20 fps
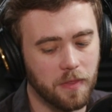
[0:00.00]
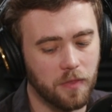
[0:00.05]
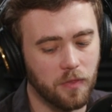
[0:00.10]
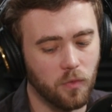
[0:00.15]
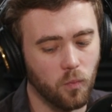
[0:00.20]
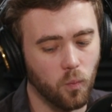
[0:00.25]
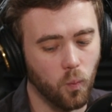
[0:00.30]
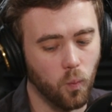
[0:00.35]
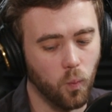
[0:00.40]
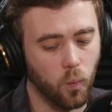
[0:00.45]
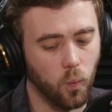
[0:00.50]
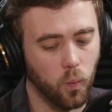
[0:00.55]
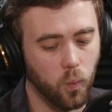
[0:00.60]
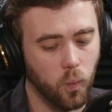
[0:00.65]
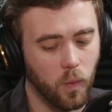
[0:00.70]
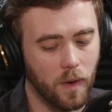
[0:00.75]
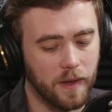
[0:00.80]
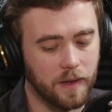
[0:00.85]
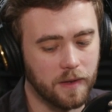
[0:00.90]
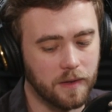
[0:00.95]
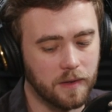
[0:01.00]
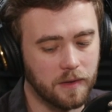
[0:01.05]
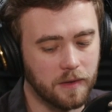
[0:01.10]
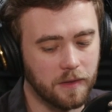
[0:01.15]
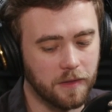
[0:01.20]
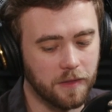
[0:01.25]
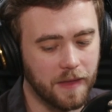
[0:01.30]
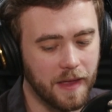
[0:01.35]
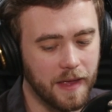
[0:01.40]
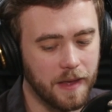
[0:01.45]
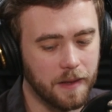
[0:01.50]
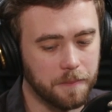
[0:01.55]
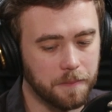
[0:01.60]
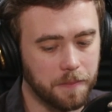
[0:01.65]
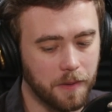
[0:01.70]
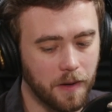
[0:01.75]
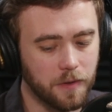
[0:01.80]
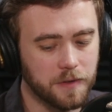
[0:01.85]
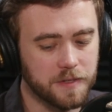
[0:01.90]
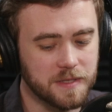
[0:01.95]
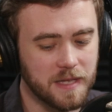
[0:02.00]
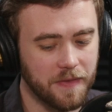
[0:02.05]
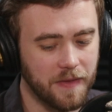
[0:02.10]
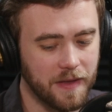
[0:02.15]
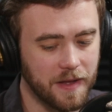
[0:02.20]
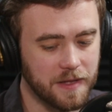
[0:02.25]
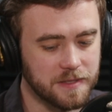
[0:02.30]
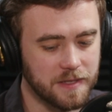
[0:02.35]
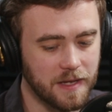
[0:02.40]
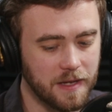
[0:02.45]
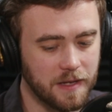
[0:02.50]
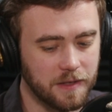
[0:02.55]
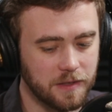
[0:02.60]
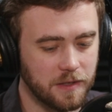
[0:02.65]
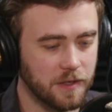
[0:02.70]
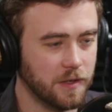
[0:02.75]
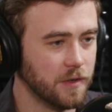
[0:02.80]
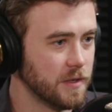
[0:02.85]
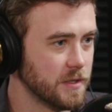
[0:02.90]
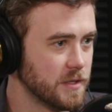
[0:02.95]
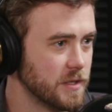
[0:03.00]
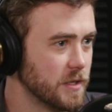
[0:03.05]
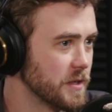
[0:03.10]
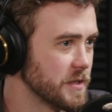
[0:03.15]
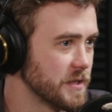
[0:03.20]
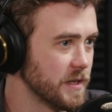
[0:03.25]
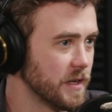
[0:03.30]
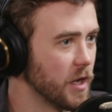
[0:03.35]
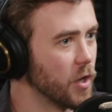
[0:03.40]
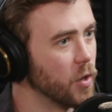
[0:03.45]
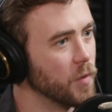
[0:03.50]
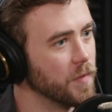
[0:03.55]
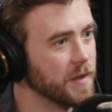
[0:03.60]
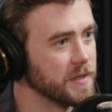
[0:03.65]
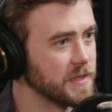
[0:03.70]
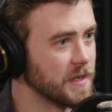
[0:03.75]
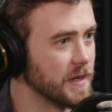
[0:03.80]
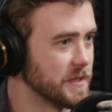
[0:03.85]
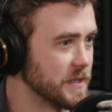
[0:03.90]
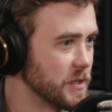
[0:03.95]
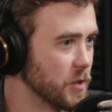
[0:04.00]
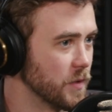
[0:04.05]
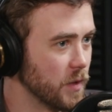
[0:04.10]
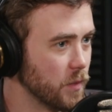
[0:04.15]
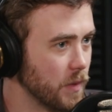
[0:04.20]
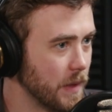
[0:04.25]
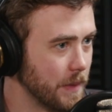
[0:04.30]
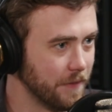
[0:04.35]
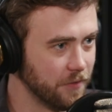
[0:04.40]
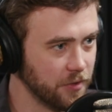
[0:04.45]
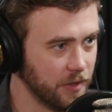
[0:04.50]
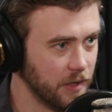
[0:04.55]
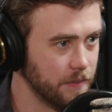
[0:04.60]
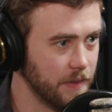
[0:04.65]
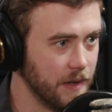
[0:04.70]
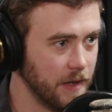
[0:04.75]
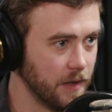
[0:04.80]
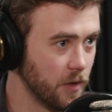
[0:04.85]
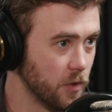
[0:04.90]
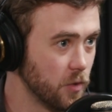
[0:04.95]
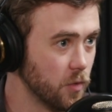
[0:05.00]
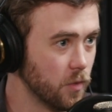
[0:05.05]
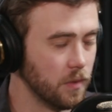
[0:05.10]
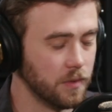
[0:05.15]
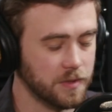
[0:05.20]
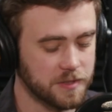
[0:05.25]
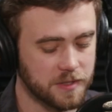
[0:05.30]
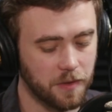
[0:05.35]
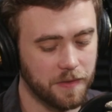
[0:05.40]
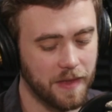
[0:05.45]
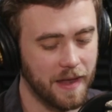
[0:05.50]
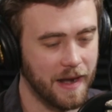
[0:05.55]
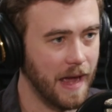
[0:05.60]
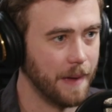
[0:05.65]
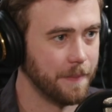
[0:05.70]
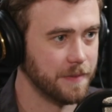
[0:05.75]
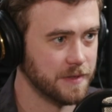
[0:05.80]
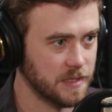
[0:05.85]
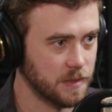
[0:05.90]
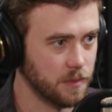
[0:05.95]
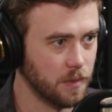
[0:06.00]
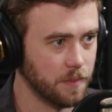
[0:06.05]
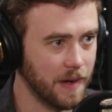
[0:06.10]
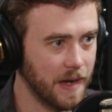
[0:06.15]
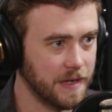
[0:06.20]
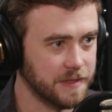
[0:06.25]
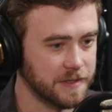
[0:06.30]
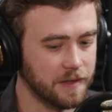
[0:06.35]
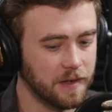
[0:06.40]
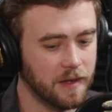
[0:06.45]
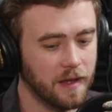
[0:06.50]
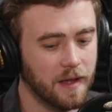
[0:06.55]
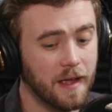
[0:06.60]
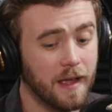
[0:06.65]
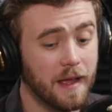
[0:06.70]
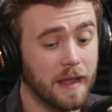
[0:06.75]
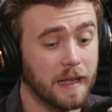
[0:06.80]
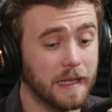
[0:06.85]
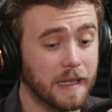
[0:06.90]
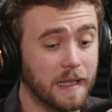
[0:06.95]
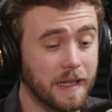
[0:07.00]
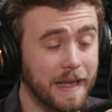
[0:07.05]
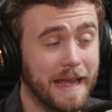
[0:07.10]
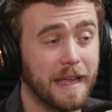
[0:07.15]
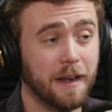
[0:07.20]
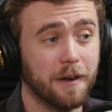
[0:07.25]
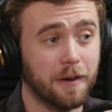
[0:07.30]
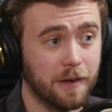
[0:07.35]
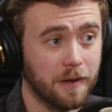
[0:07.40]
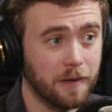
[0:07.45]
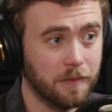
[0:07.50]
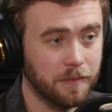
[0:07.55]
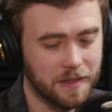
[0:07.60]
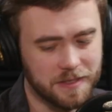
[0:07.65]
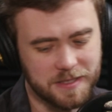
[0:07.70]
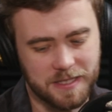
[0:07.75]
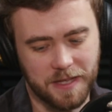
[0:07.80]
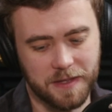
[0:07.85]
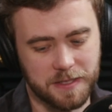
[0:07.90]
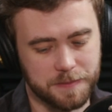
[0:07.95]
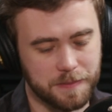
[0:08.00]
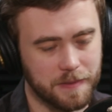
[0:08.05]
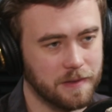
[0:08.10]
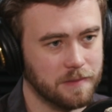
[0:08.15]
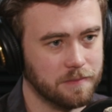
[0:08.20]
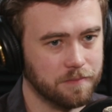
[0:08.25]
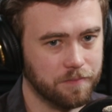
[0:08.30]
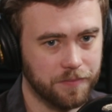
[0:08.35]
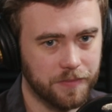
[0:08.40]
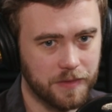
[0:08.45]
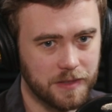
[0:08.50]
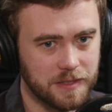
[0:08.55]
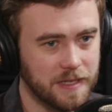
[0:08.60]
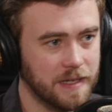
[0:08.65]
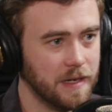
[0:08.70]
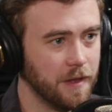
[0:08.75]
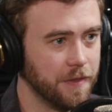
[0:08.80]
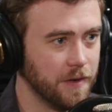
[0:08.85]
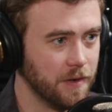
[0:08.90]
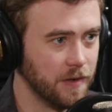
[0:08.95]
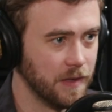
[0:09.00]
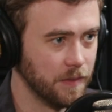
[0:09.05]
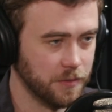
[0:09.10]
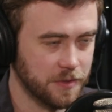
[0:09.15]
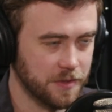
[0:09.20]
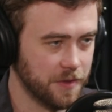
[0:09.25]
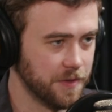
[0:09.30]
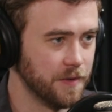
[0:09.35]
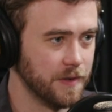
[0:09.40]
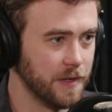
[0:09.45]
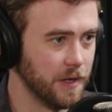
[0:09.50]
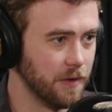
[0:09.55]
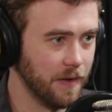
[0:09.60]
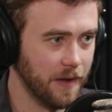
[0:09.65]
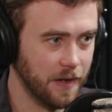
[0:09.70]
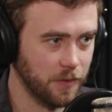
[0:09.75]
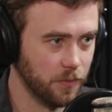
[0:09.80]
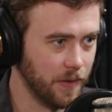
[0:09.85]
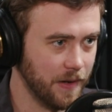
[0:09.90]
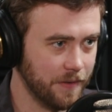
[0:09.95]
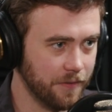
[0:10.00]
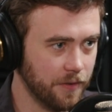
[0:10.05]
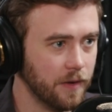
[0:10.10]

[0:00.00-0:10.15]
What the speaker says: When they post that, they can say, you're just going to own this and it's the only one I'm ever going to make. Cool. So that happens and someone buys it. Later, let's say they spend 10 Ethereum, which is 30 grand, whatever.